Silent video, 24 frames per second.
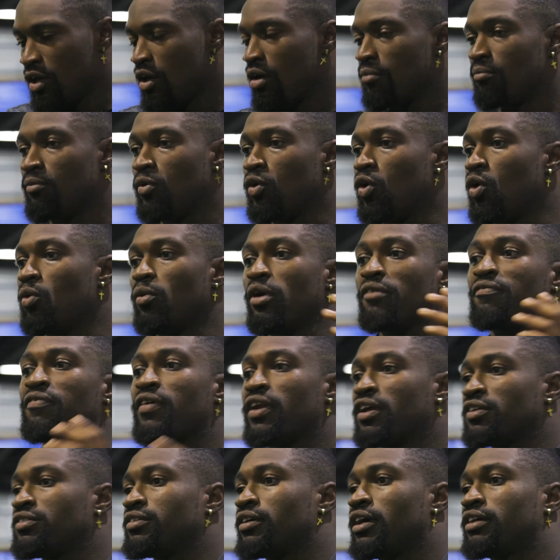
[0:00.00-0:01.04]
Boom, we
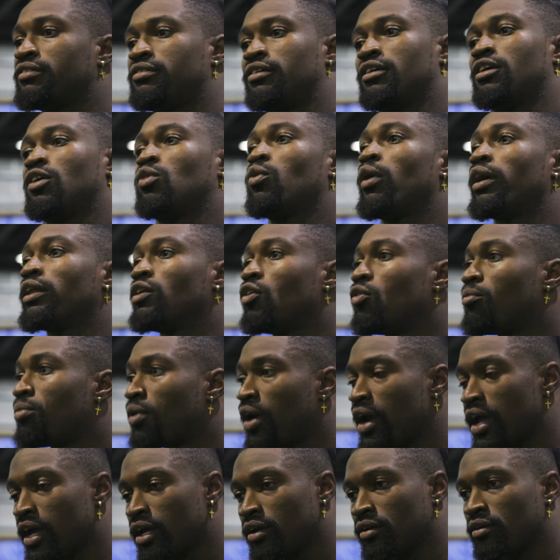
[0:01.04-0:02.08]
finish there, take a quick little
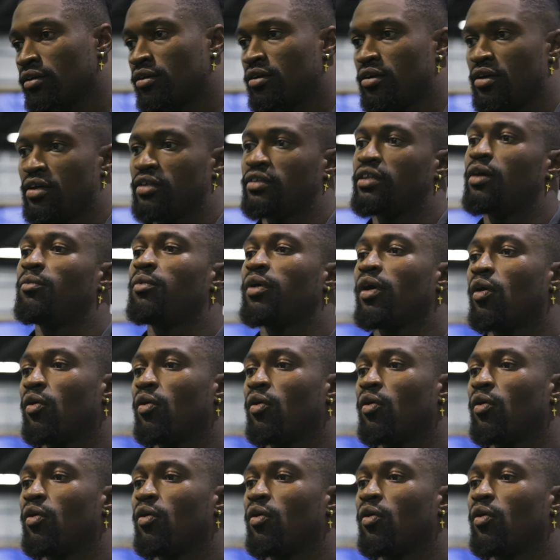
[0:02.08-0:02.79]
break, then we go